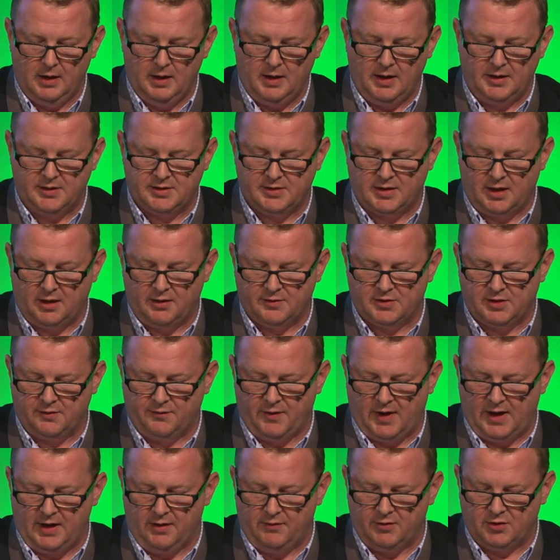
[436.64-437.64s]
Instead of
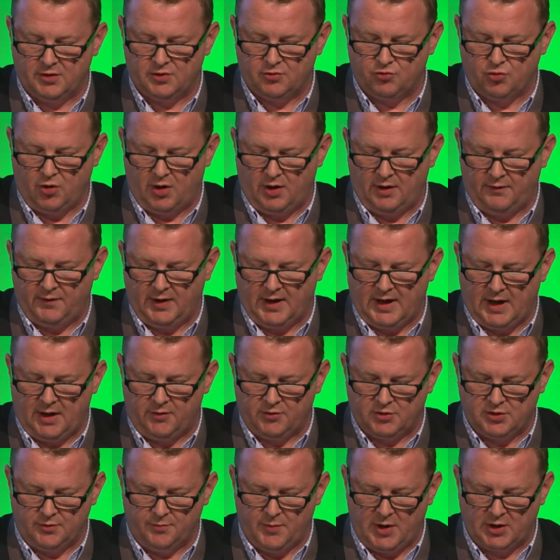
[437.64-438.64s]
surveyors driving
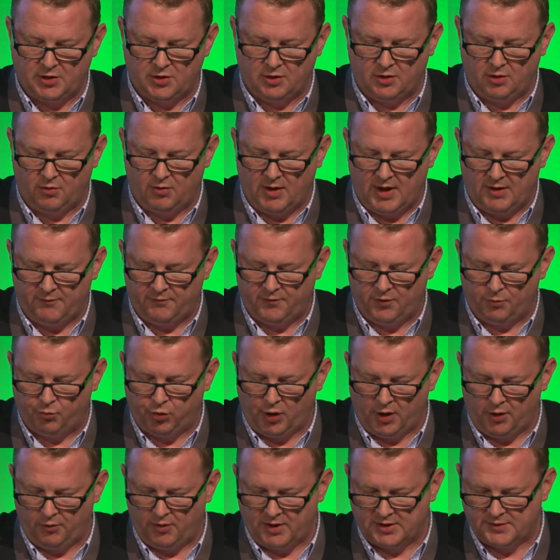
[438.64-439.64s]
out to measure the ground for
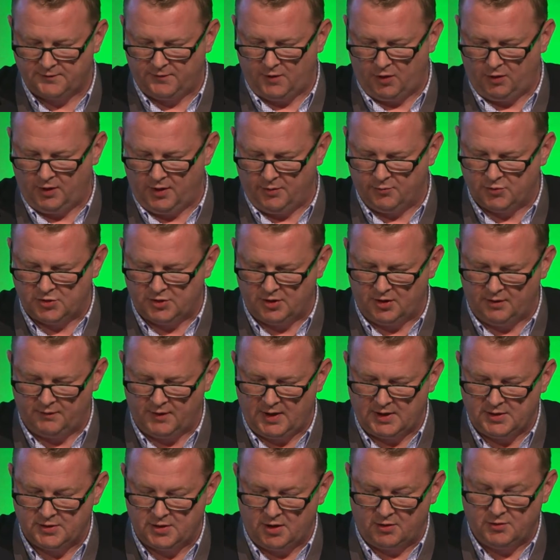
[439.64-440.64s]
progress volume
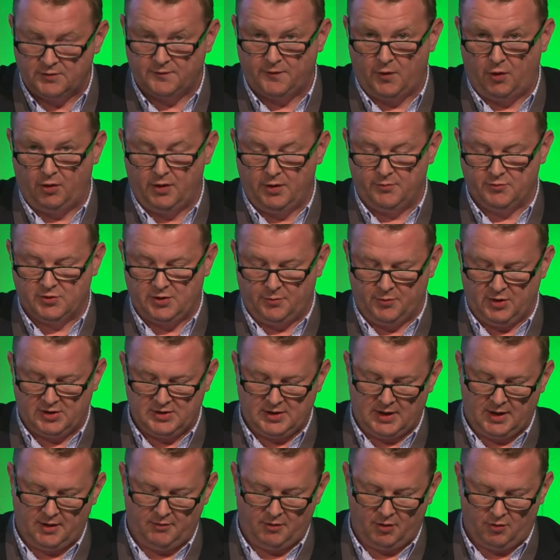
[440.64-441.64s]
surveys, those volumes of
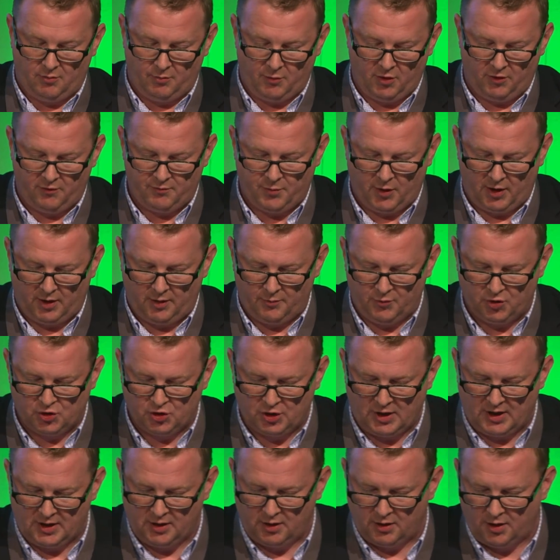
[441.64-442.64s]
material moved by the
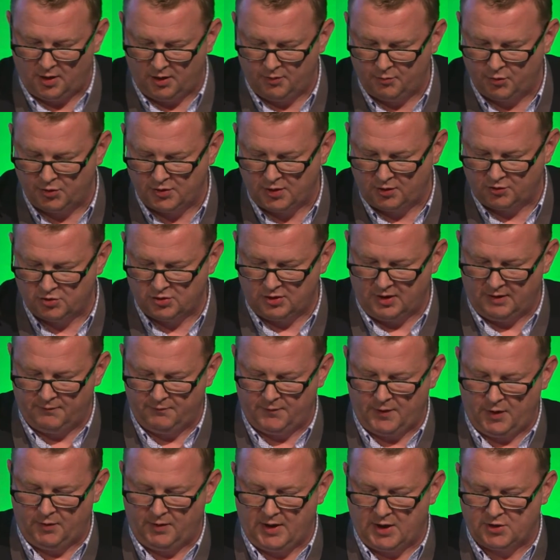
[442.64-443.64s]
machine and other production
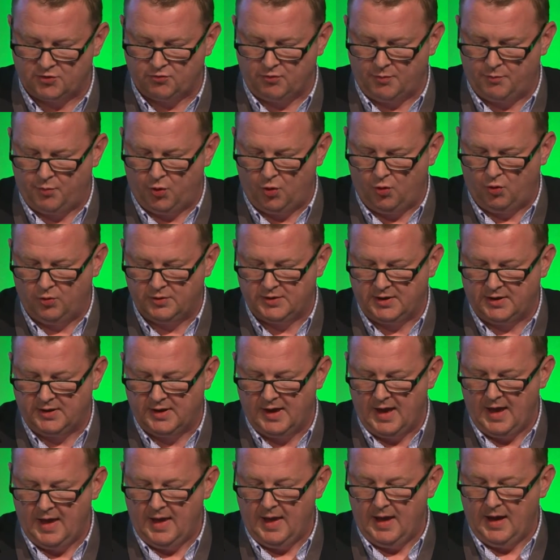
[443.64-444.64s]
info gets reported
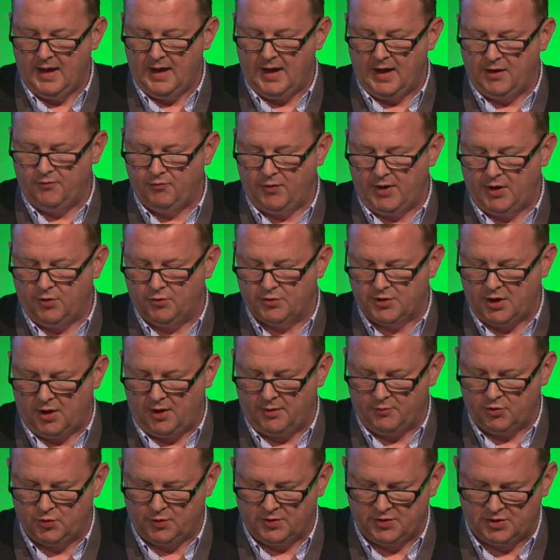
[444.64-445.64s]
in real
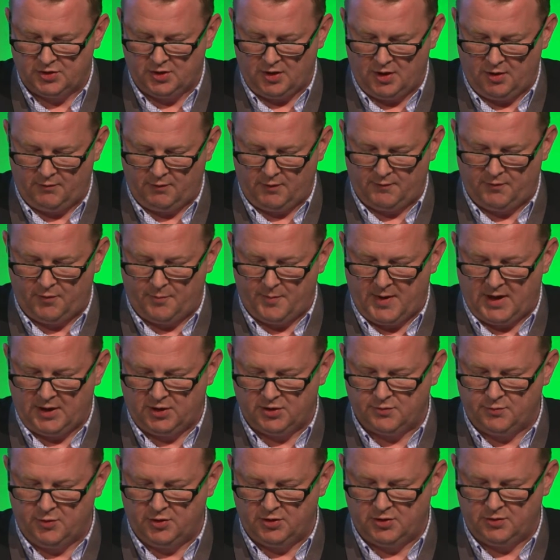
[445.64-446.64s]
time to a server for
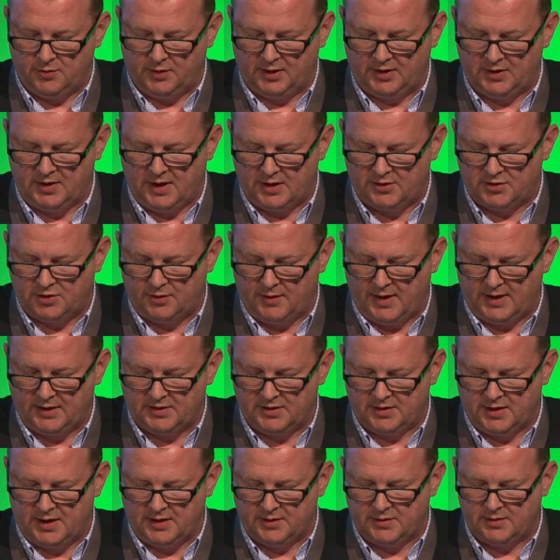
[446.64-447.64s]
management to
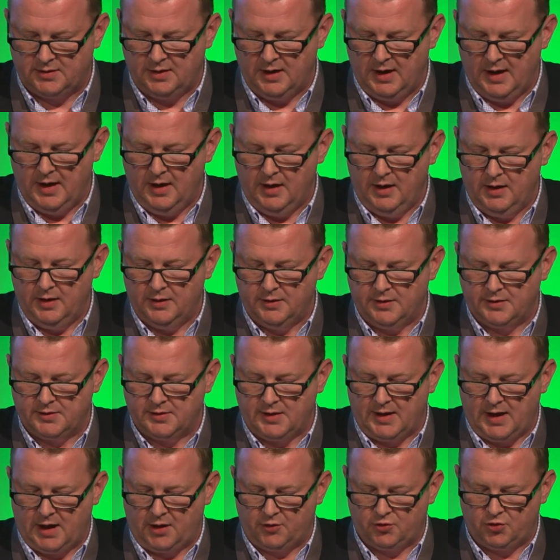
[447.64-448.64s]
access to
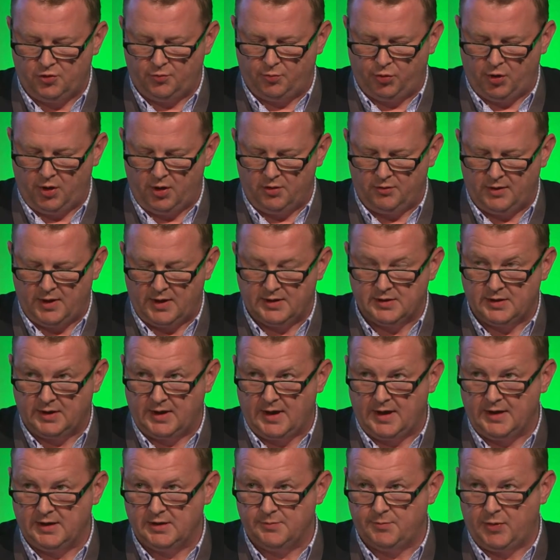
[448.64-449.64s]
see actual progress
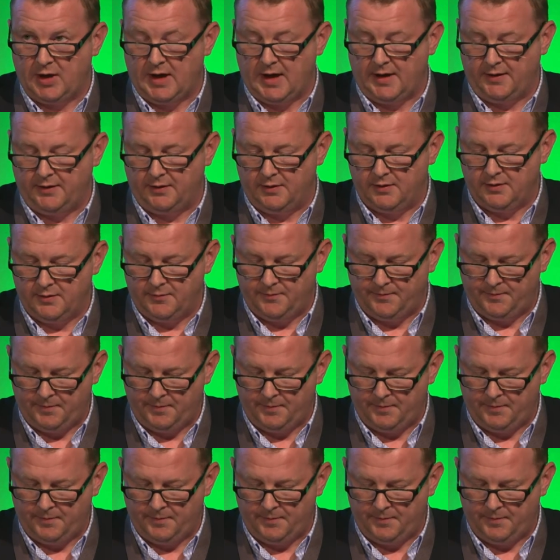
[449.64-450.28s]
against planned.